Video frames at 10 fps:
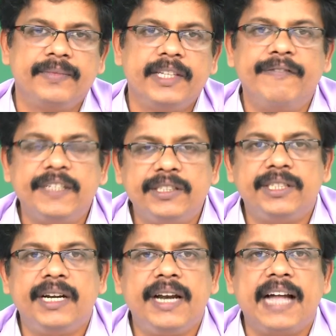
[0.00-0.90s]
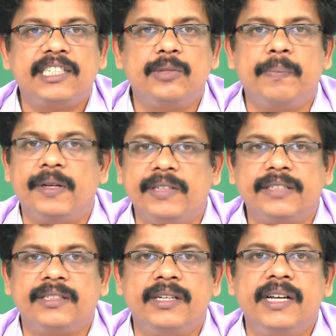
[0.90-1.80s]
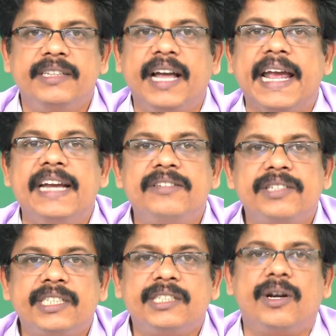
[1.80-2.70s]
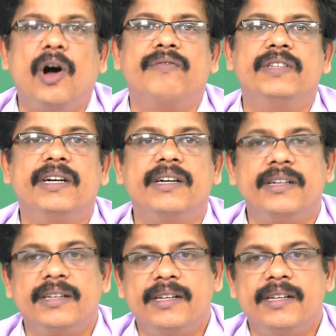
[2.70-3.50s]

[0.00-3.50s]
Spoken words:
The physician has to protect the interest of the